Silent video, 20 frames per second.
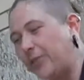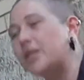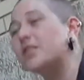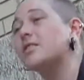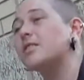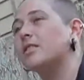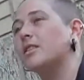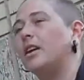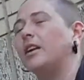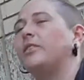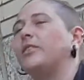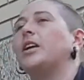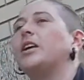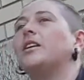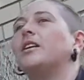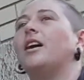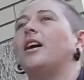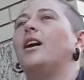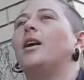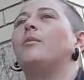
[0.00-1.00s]
that this that
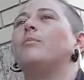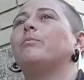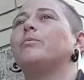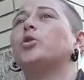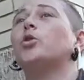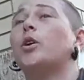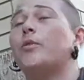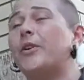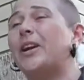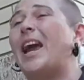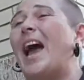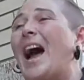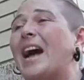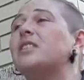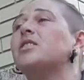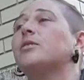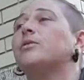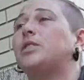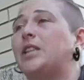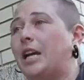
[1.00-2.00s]
the um, terrific
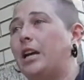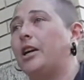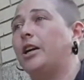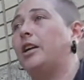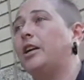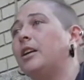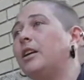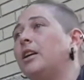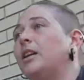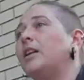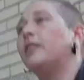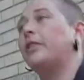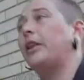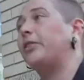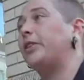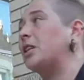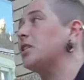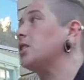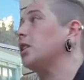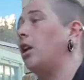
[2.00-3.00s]
acts of terror
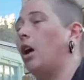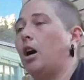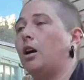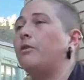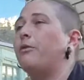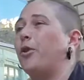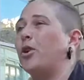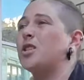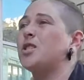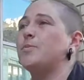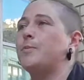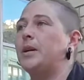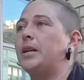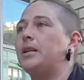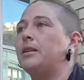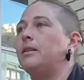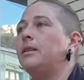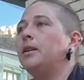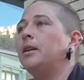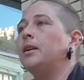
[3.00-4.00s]
that this law
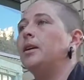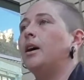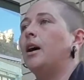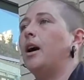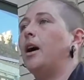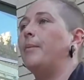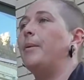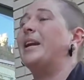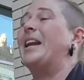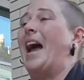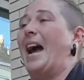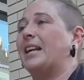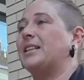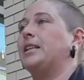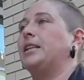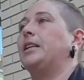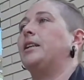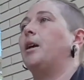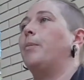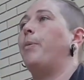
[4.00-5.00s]
enforcement um,
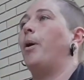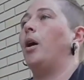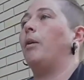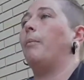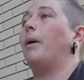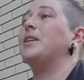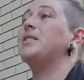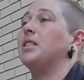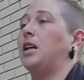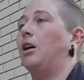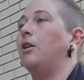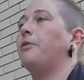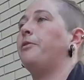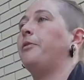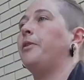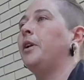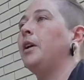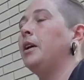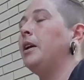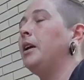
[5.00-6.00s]
enacted upon myself